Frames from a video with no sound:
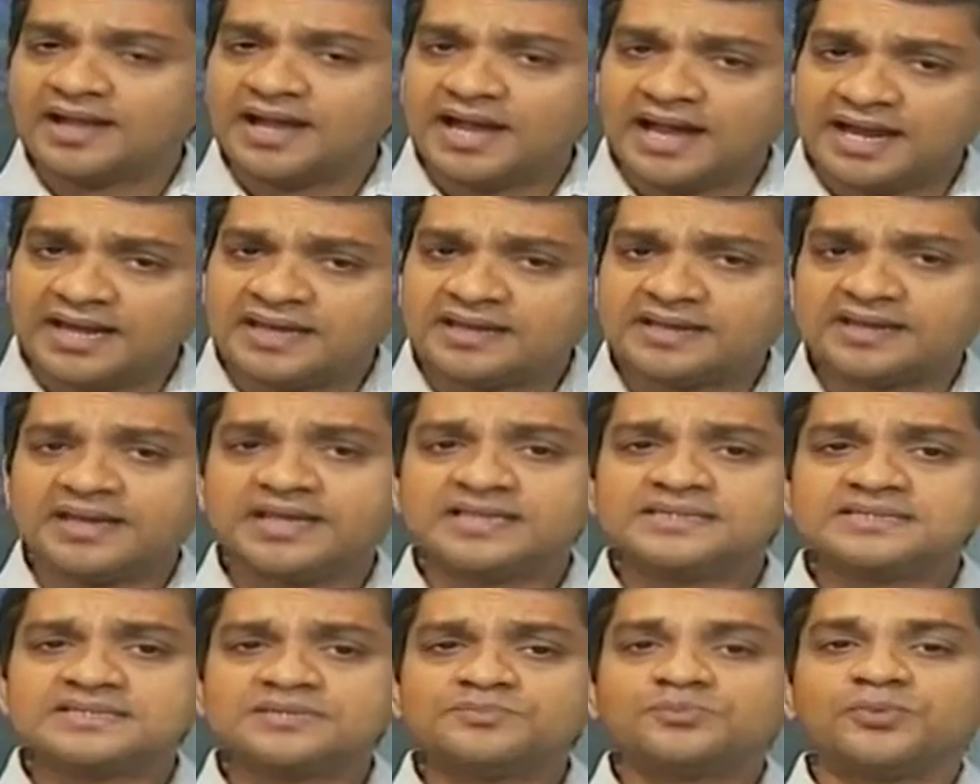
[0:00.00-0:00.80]
And
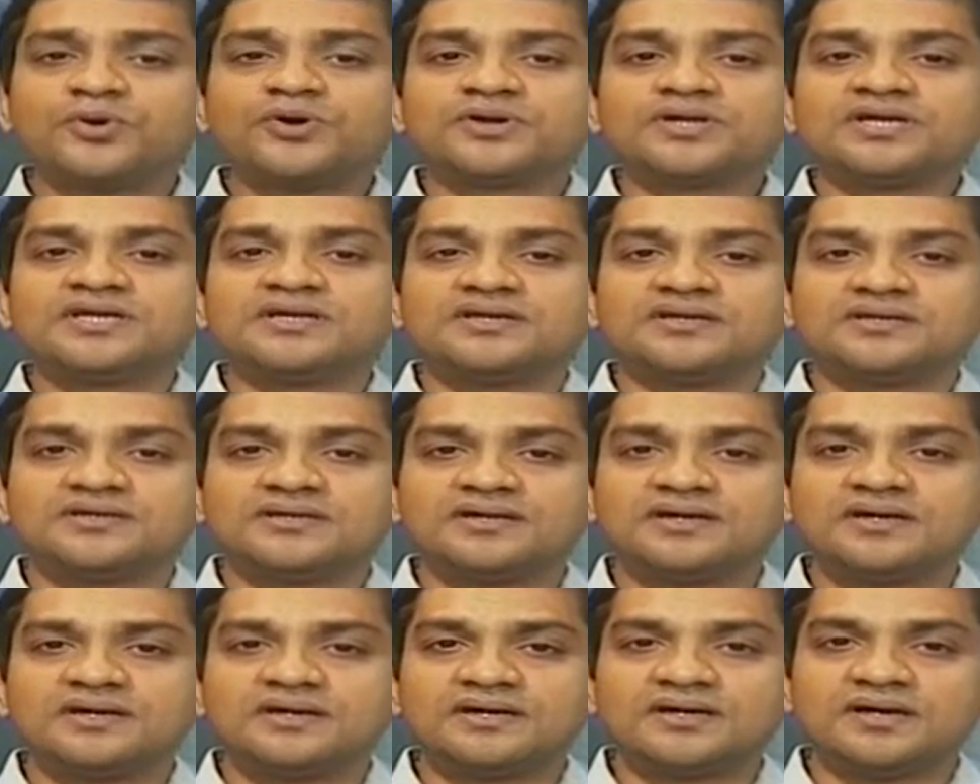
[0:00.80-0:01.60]
next important
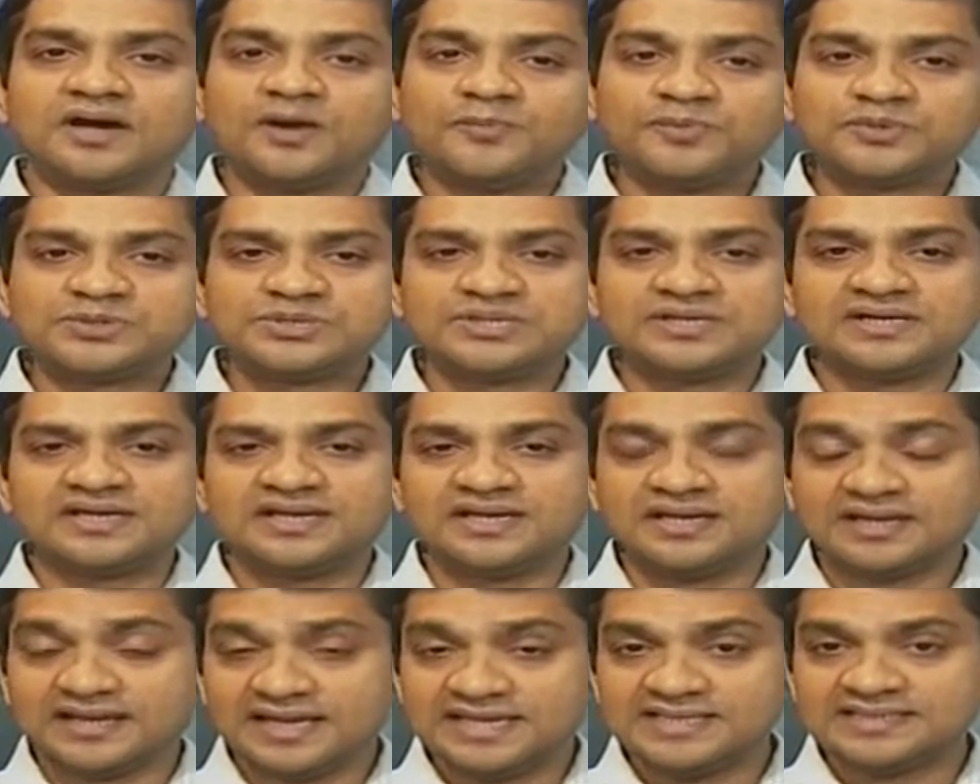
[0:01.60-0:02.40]

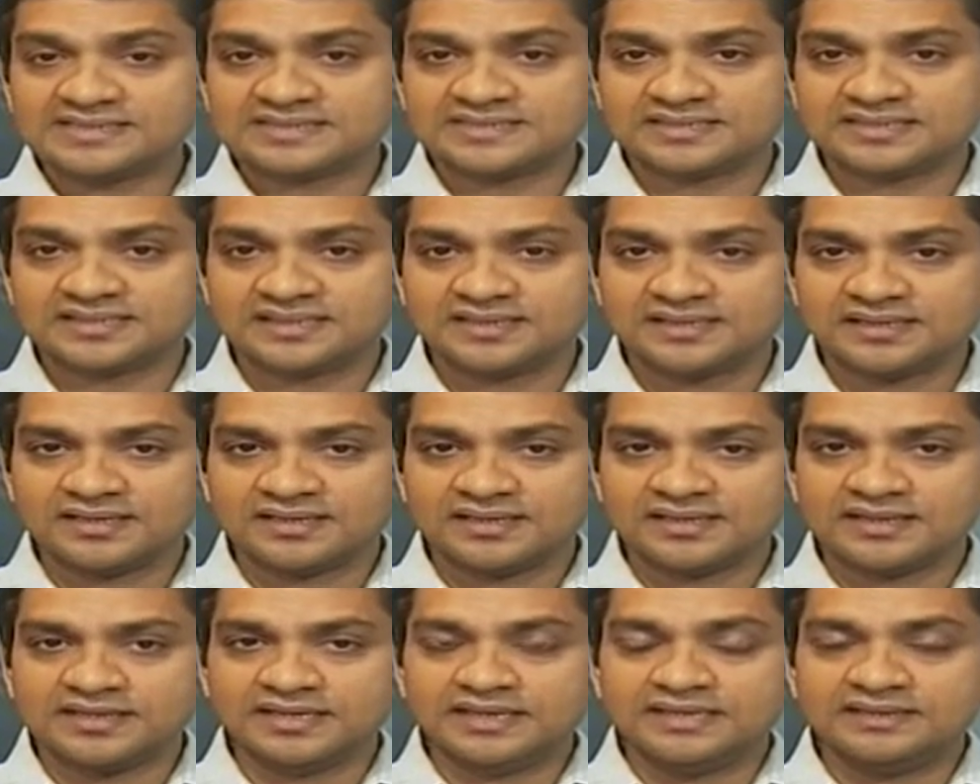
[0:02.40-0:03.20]
opportunity lies
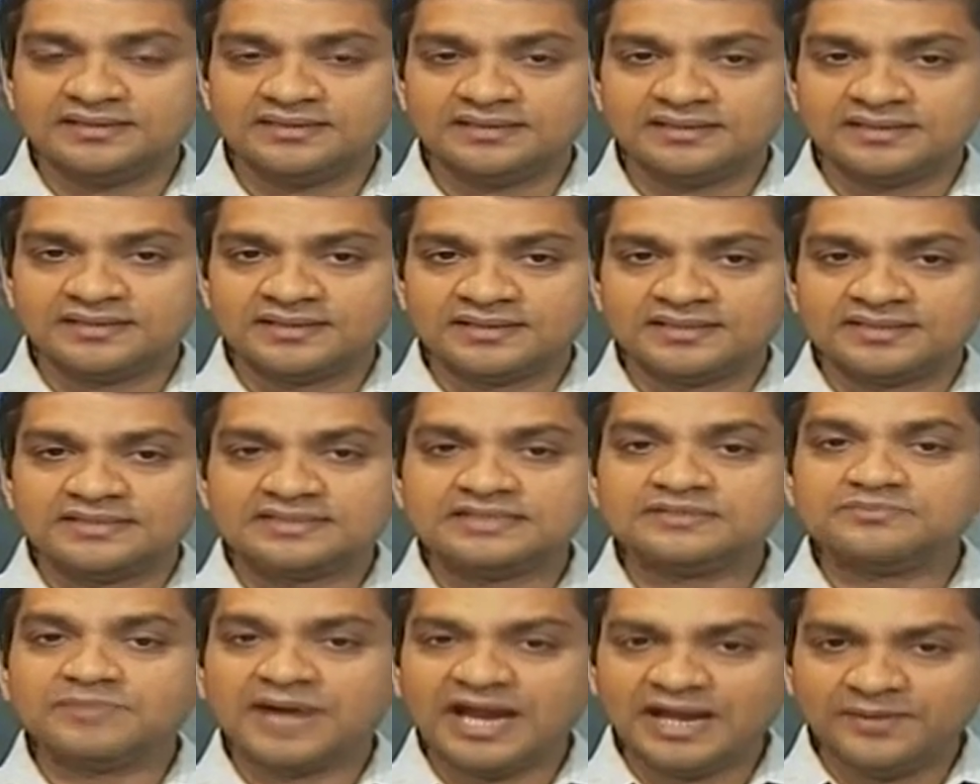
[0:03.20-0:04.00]
in
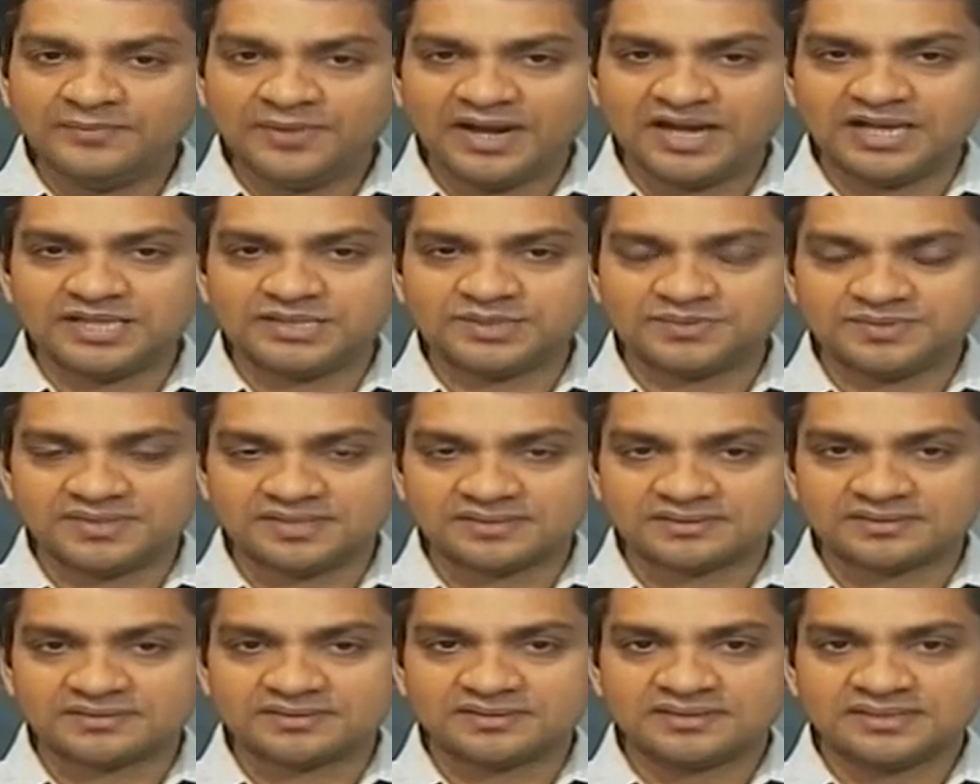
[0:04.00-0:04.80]
demand
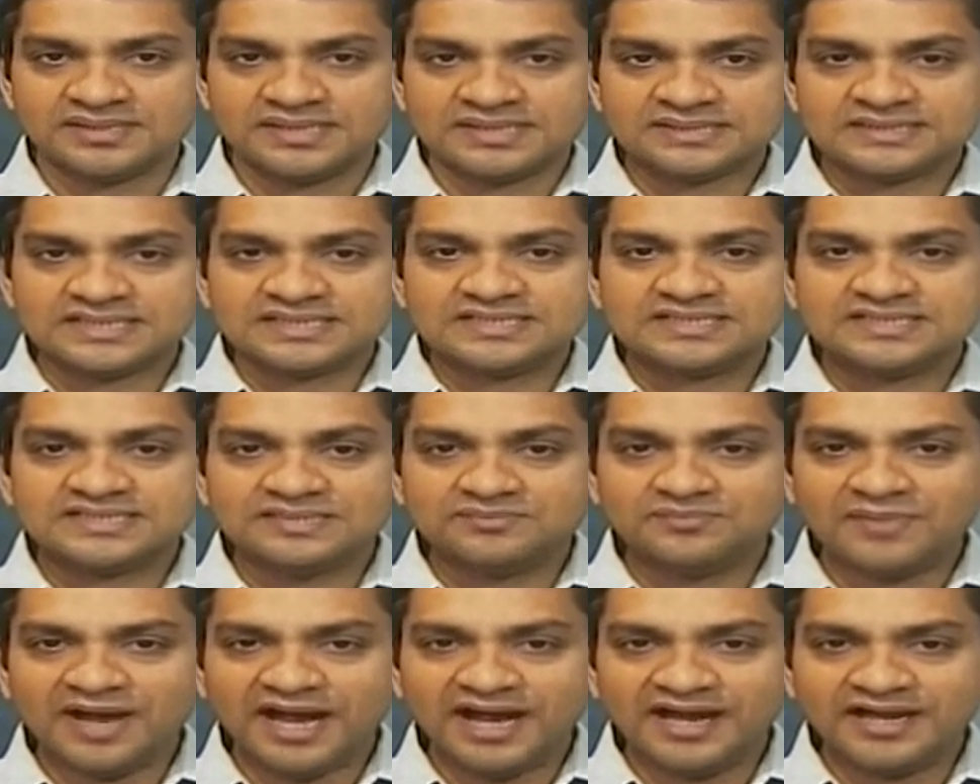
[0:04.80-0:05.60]
management. So
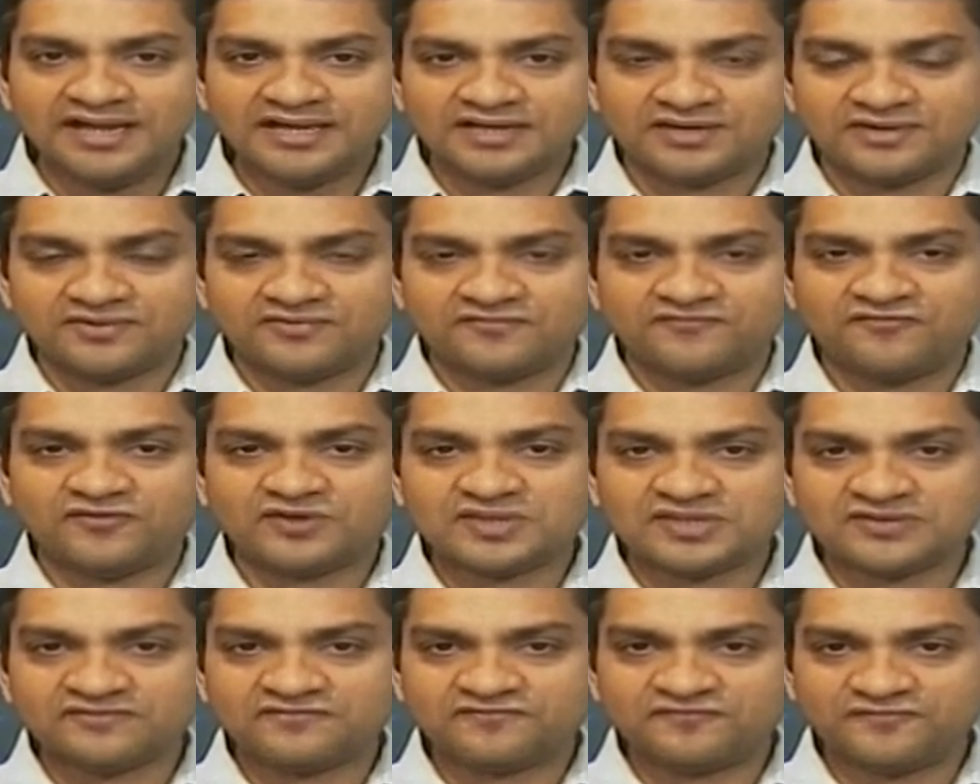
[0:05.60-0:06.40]
demand for
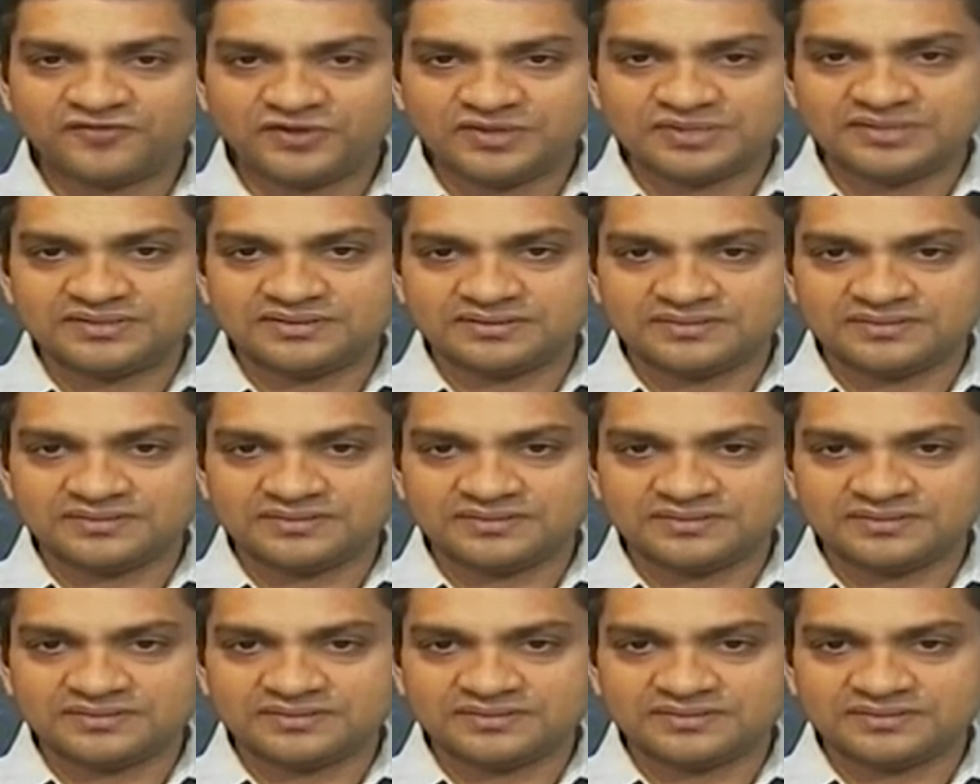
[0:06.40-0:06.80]
the food,